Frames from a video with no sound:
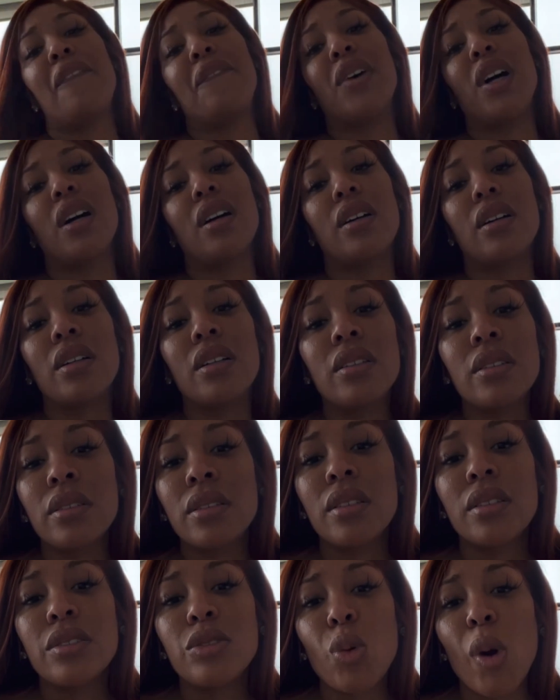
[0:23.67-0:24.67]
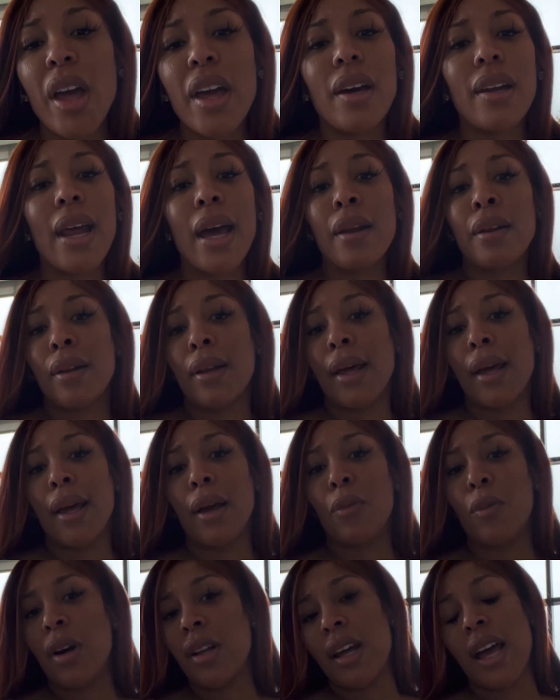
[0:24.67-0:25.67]
motherfucker twelve ninety
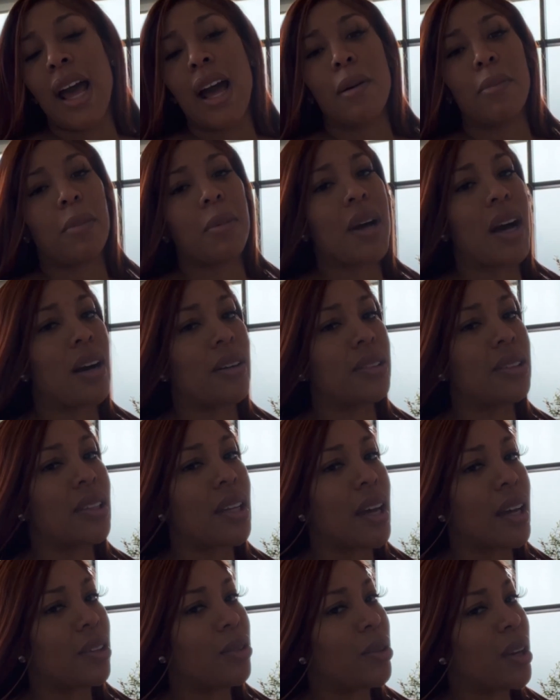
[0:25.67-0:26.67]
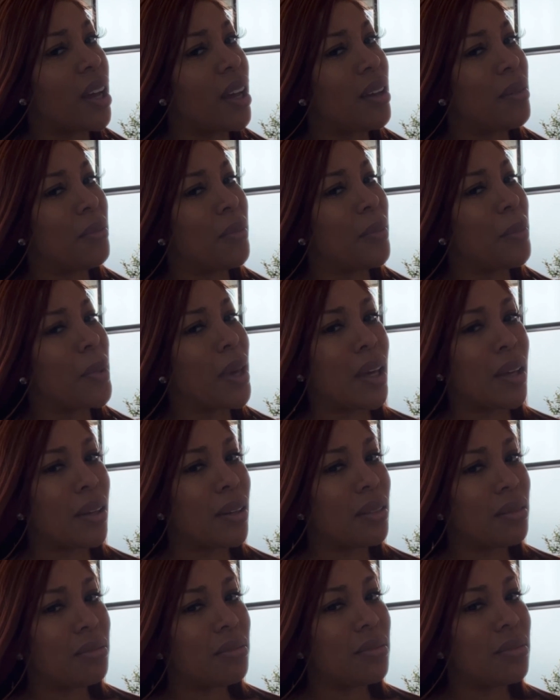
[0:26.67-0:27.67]
nine. What the album costs now? Do they even
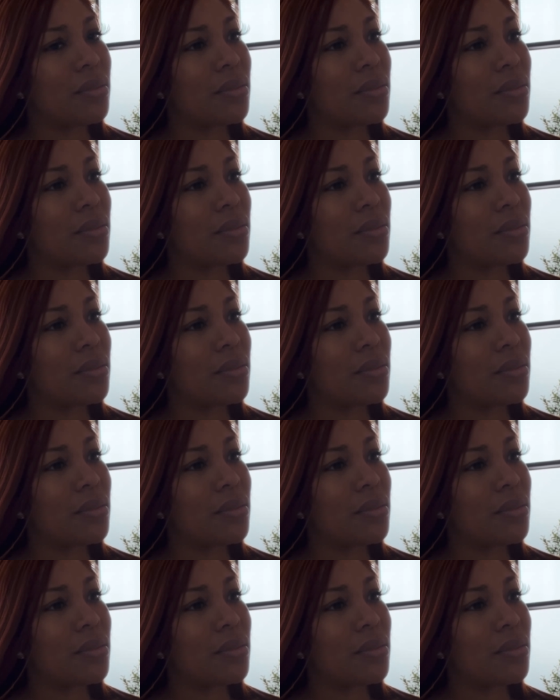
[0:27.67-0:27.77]
get them?